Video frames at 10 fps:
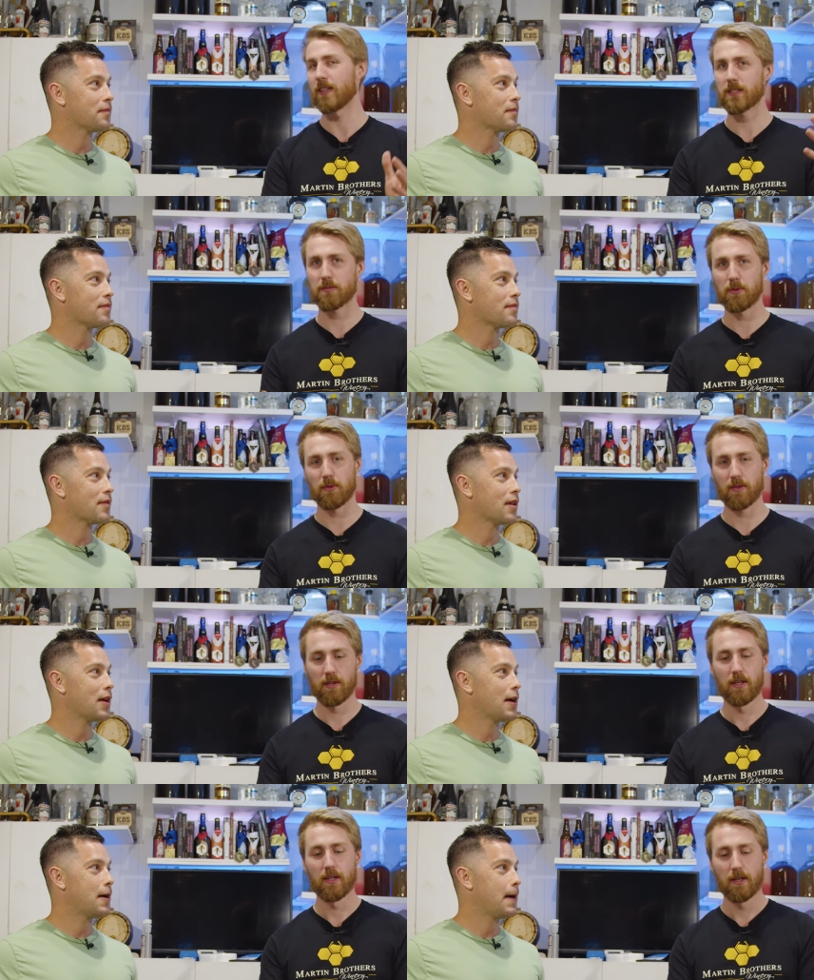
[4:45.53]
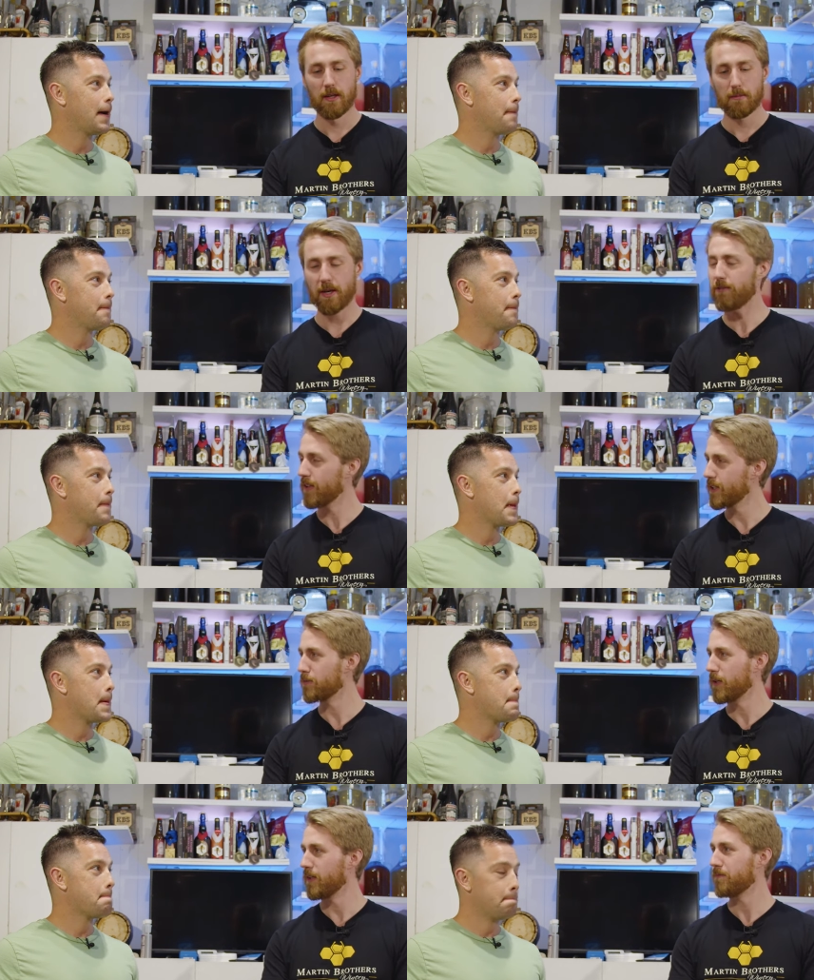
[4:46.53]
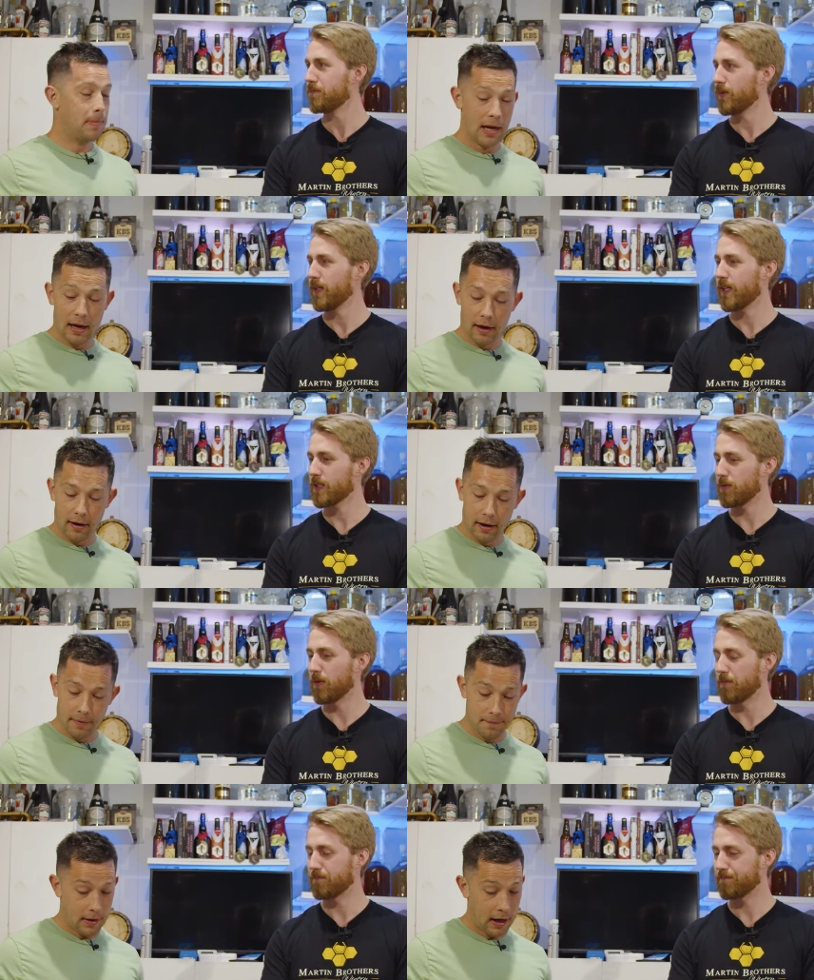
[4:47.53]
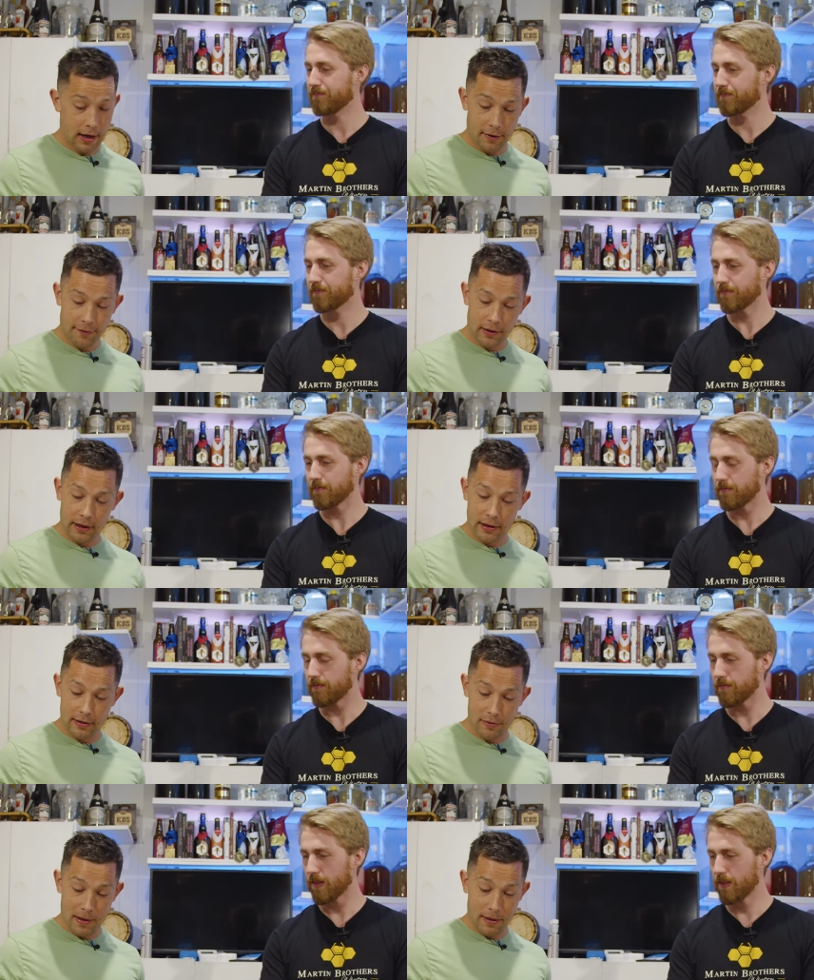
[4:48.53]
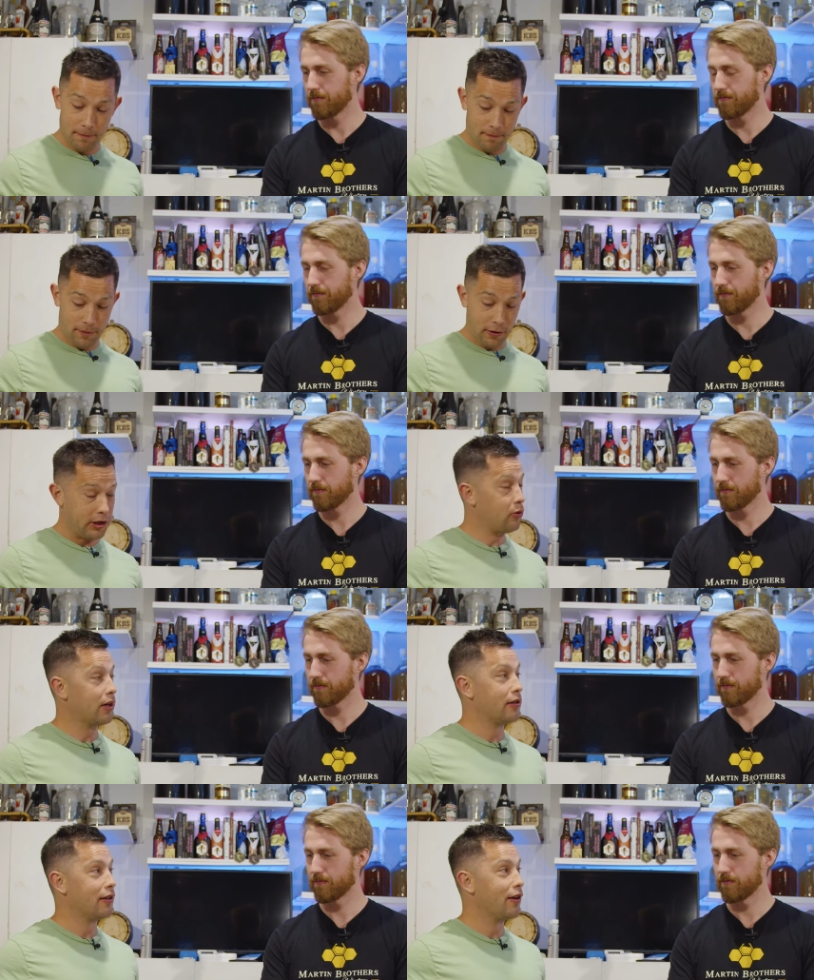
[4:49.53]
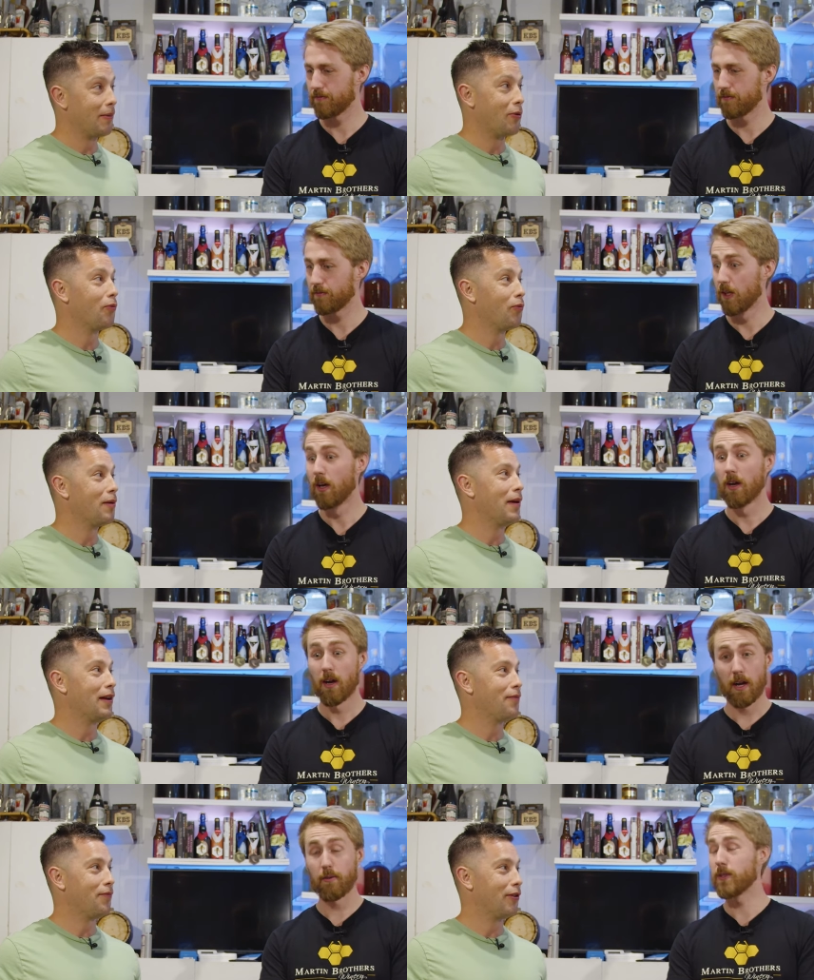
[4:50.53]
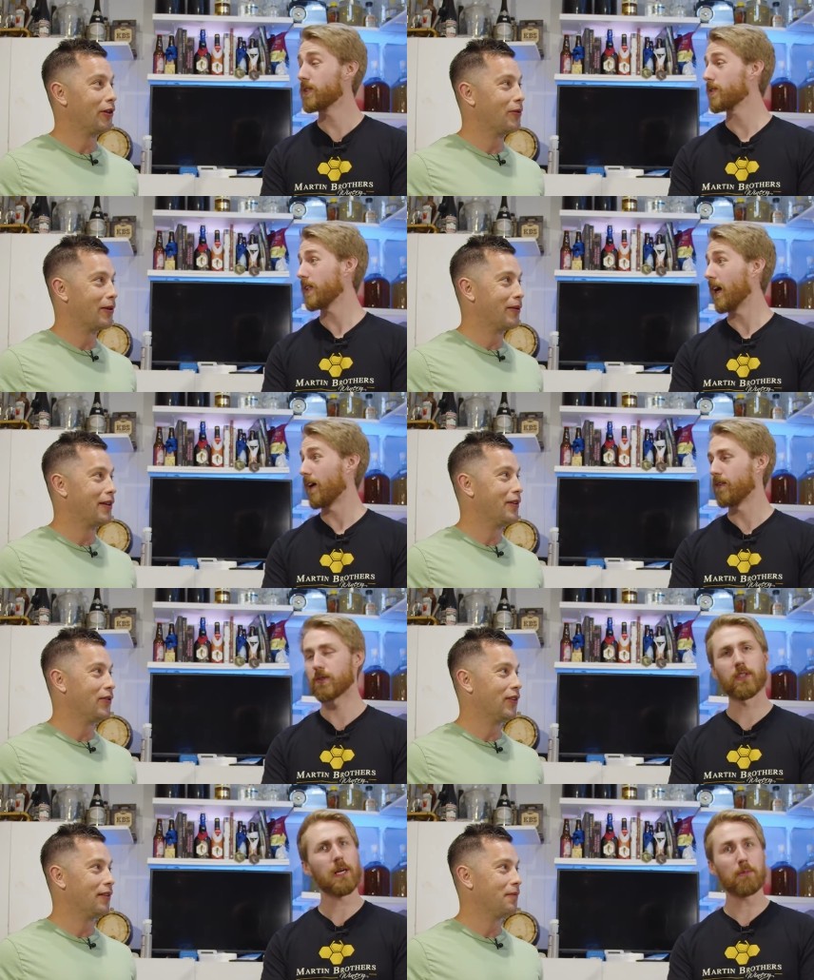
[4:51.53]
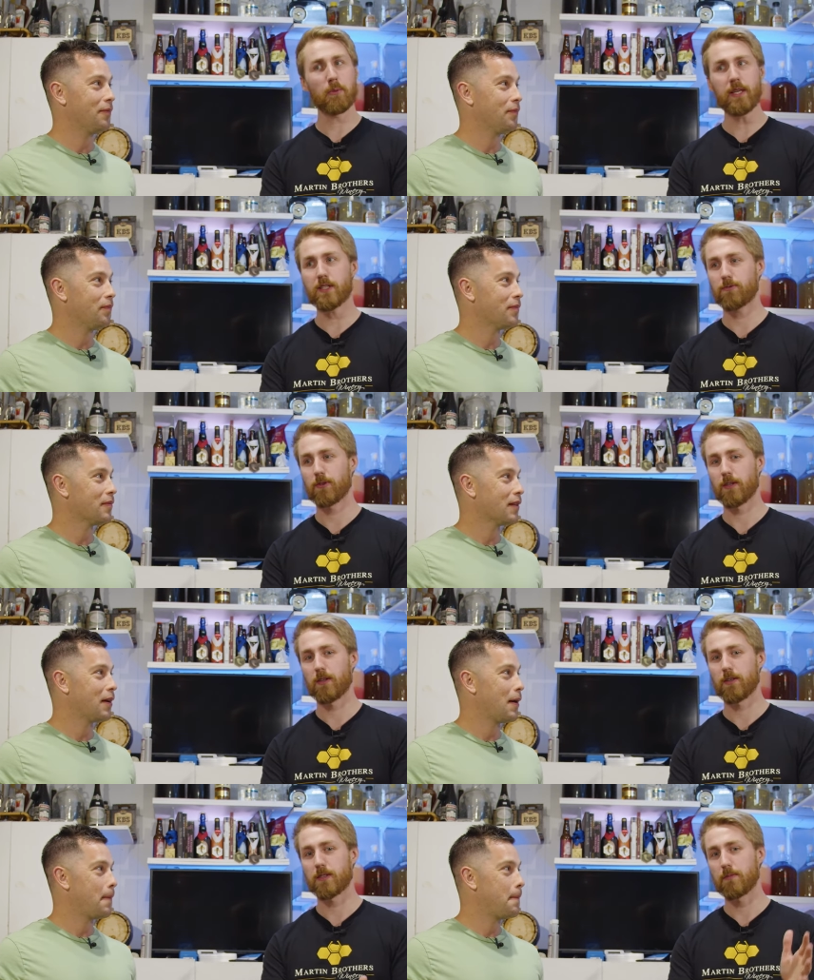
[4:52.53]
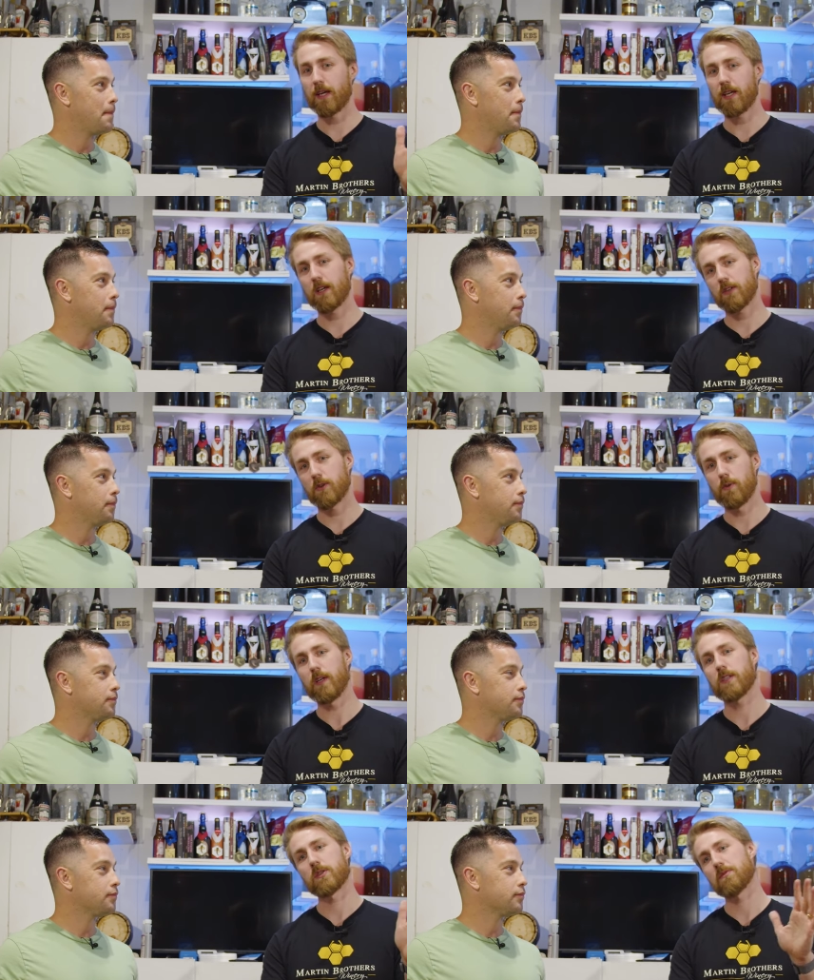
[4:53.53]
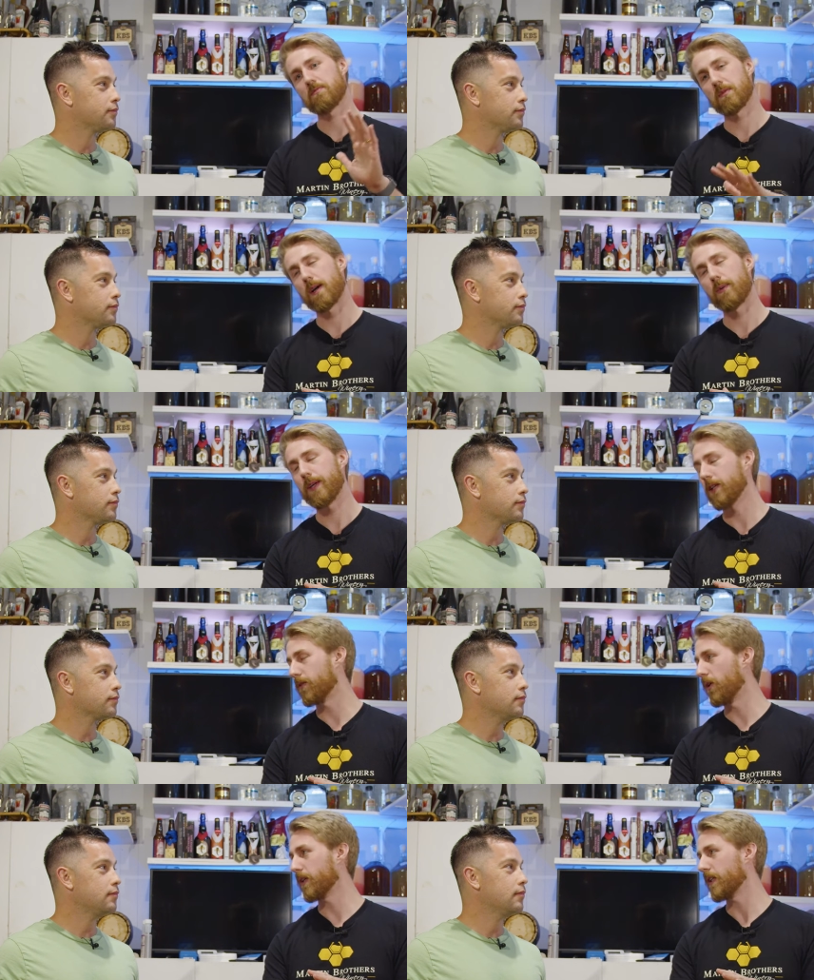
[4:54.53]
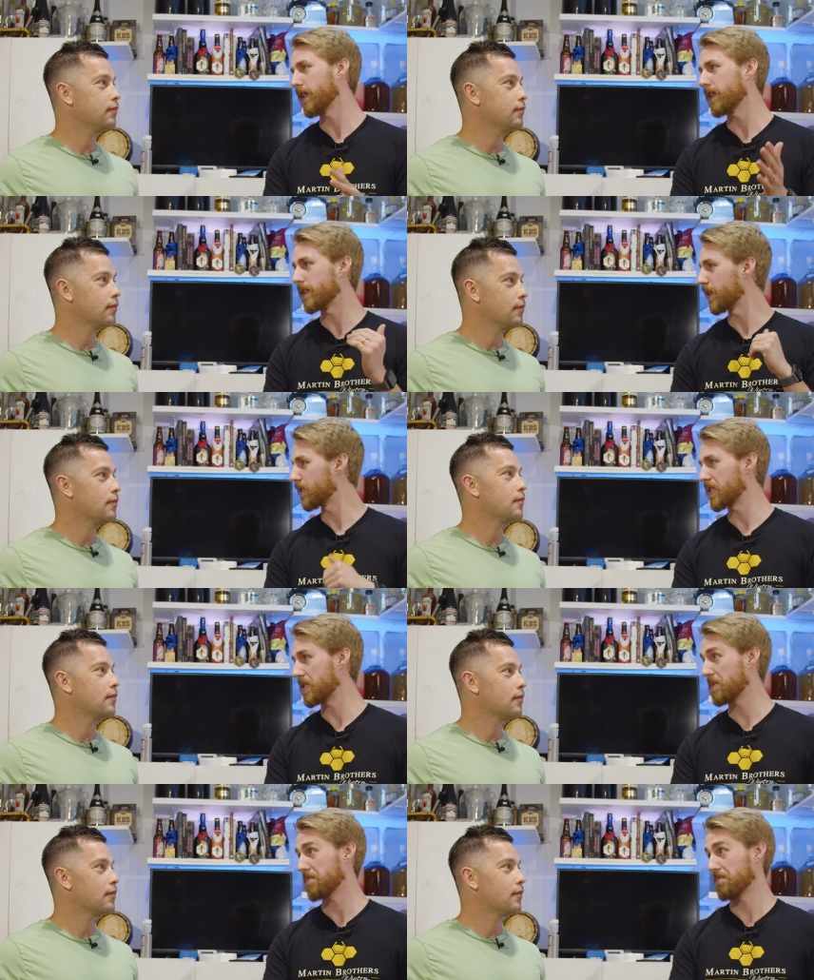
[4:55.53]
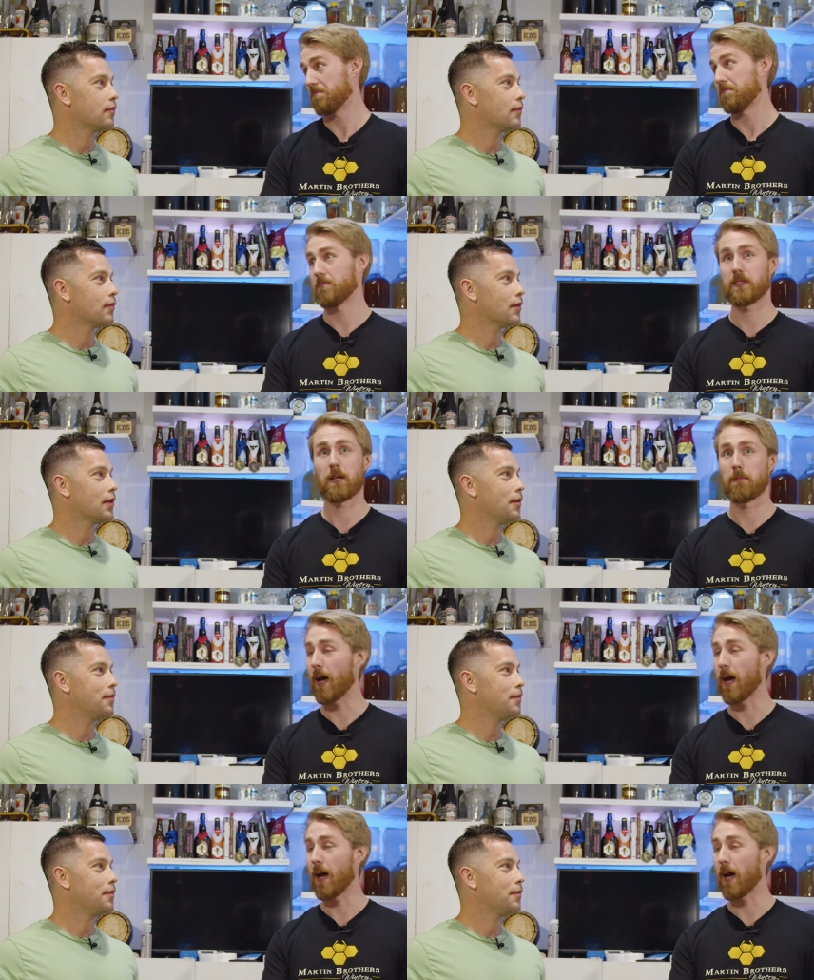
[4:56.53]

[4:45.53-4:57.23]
Speaker 1: like smooth. But I feel like it's pretty dang smooth. And I feel like you made it fairly quickly. I mean, we made it.
Speaker 2: It was quickly. It was only a couple weeks to make it. 2 weeks, about a week of oaking, and then just setting